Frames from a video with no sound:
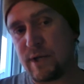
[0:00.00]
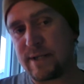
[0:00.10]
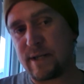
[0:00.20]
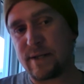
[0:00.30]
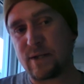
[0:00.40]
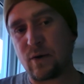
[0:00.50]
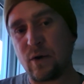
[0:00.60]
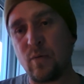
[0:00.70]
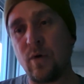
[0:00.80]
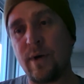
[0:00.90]
Jesus. So
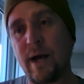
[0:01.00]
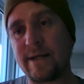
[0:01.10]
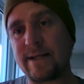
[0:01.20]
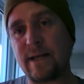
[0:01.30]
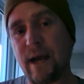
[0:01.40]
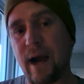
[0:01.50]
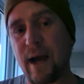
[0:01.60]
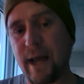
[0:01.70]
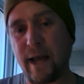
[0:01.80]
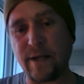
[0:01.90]
you will not see
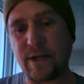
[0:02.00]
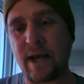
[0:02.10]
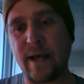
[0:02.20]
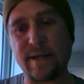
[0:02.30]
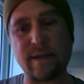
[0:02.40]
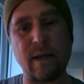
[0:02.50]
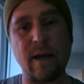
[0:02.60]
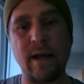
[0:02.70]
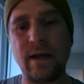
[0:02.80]
IHS